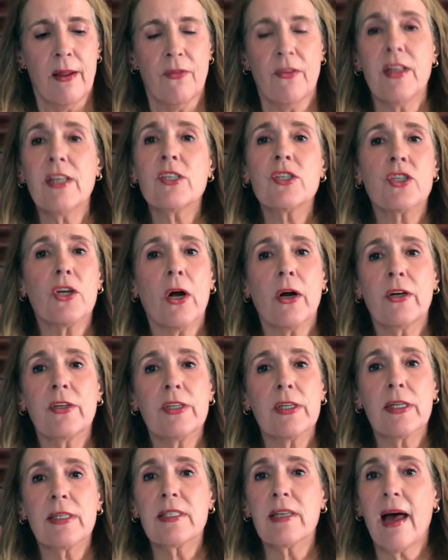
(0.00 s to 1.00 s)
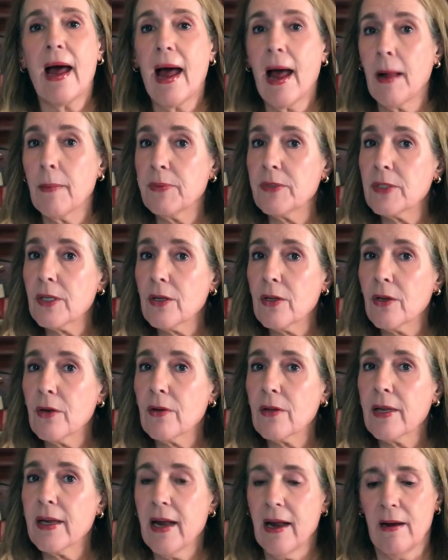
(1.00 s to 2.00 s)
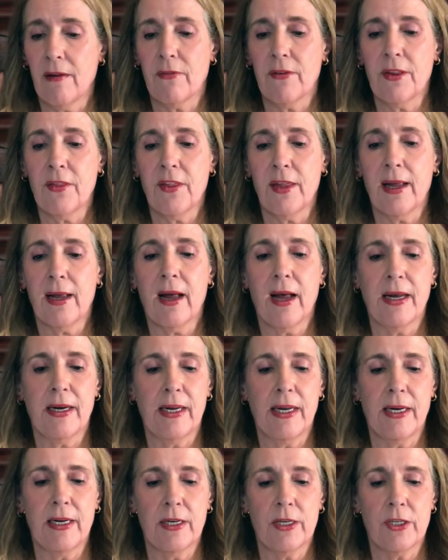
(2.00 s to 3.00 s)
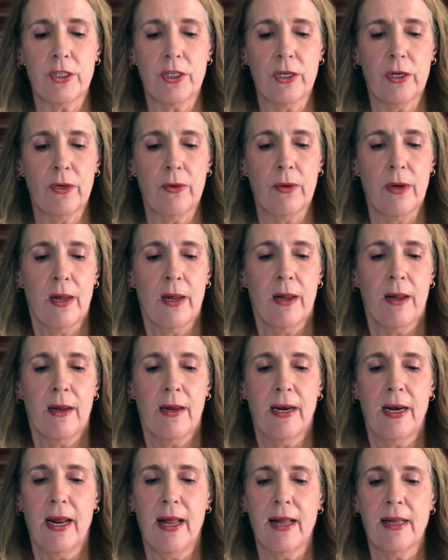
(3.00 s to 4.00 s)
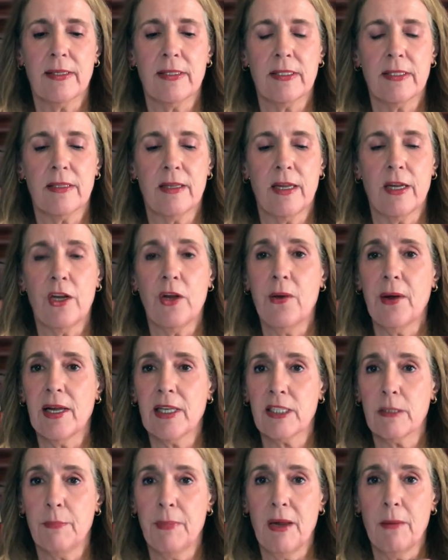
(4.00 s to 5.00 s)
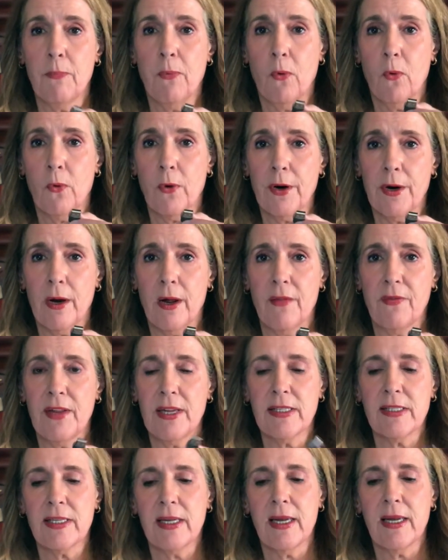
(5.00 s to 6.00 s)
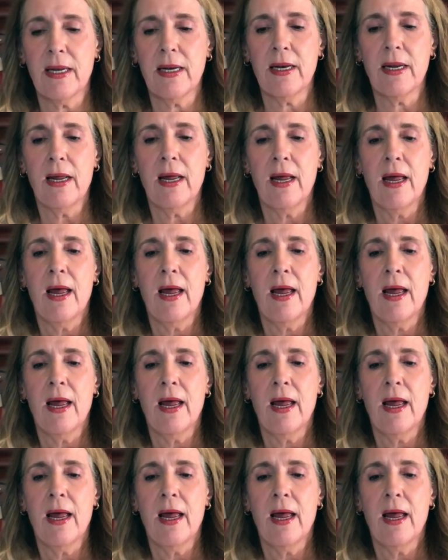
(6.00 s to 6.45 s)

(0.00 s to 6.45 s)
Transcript: This charges absolutely everything I need it to. It has the USB port on this end,